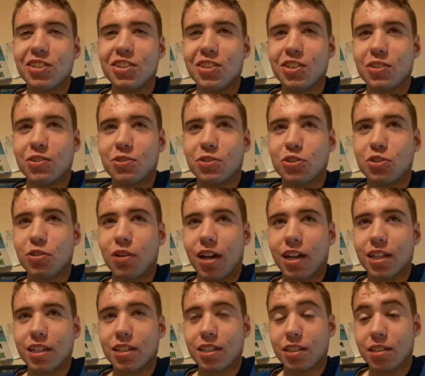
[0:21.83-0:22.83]
to try
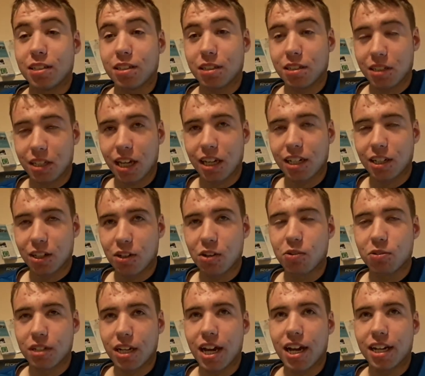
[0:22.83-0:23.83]
and get it
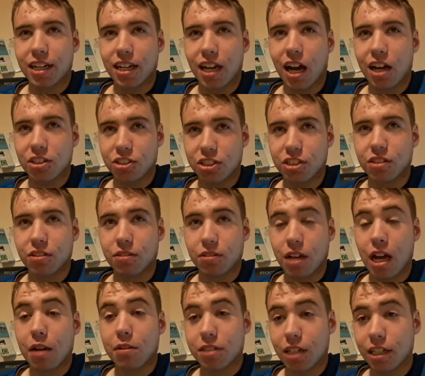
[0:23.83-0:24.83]
going ahead last year
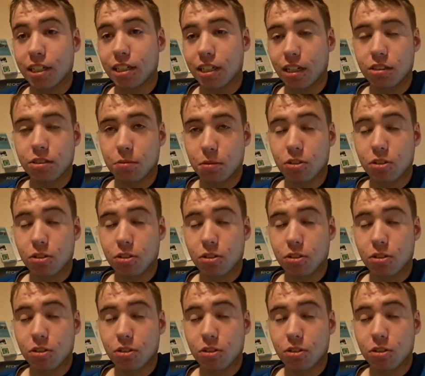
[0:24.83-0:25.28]
at Tidy Towns,